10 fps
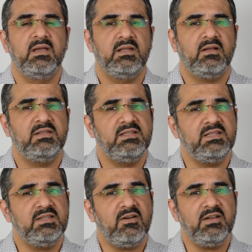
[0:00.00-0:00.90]
Now, this
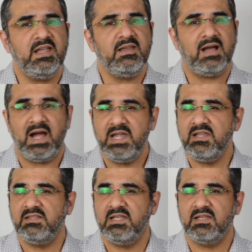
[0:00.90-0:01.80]
is not an
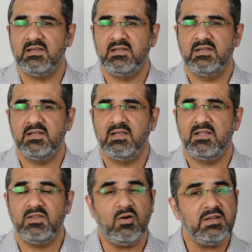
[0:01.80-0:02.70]
IT thing,
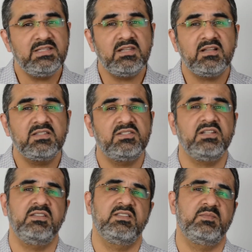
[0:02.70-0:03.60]
nor is it
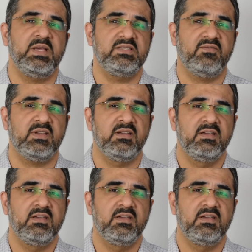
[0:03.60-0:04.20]
construction specific.